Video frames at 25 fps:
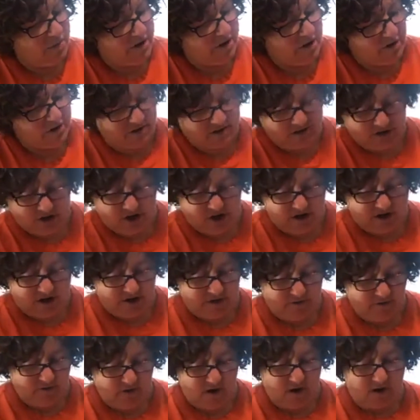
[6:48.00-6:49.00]
we are
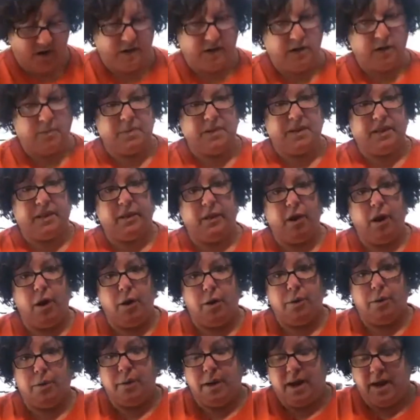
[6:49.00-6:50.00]
starting to run a little bit
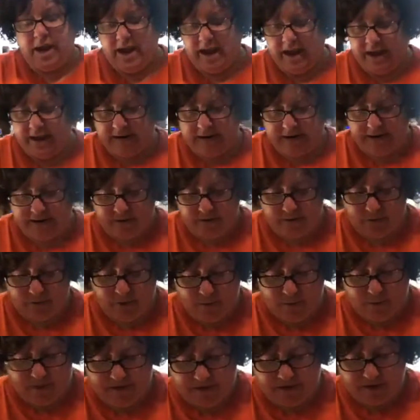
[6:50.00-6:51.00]
low, and I
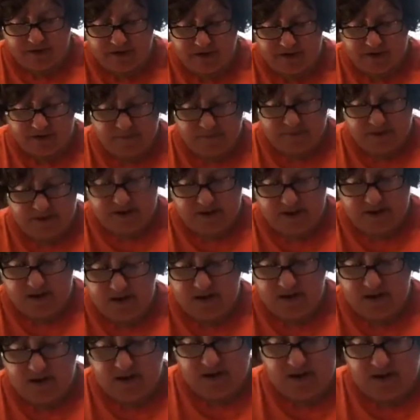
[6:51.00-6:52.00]
don't know when they're going to
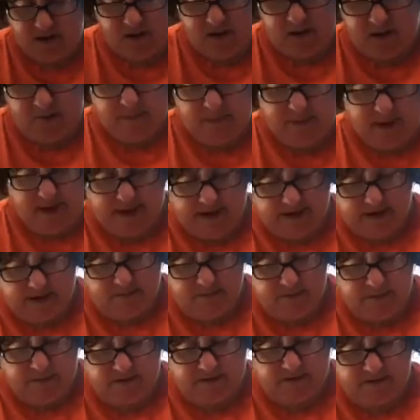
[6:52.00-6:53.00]
be
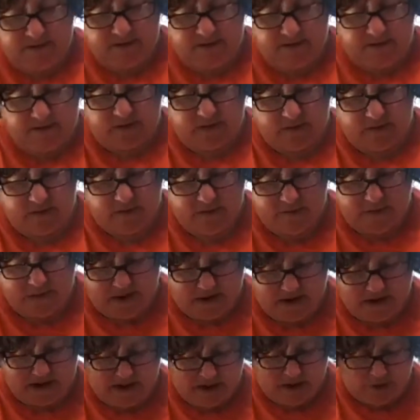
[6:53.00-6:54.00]
back in business,
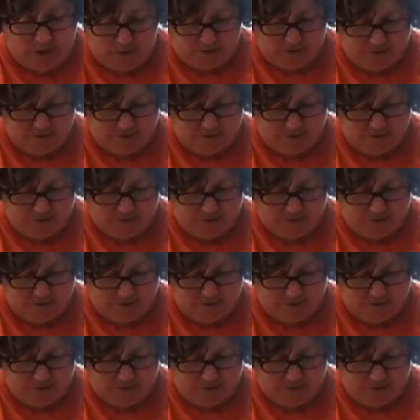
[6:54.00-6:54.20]
but I